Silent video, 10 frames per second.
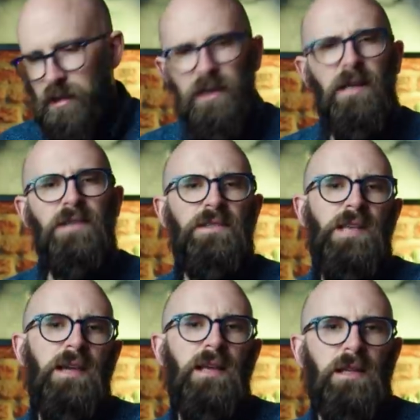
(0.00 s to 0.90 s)
Cutting-edge
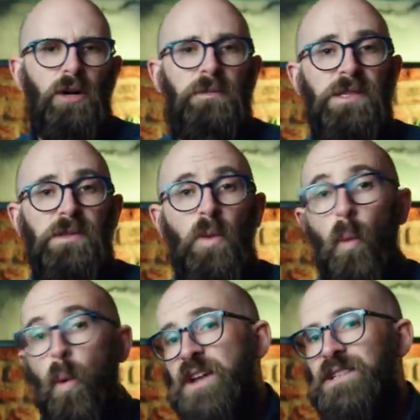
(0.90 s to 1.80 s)
attack helicopters
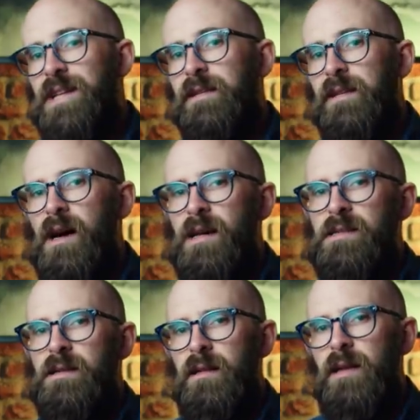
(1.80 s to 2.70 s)
weren't yet in the
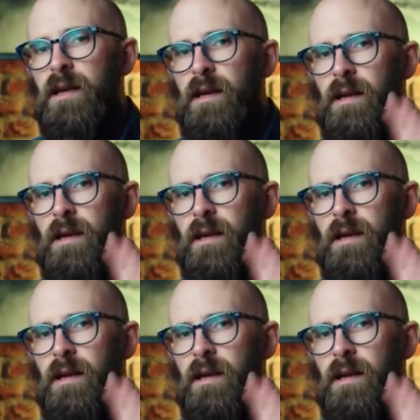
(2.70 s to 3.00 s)
arsenal,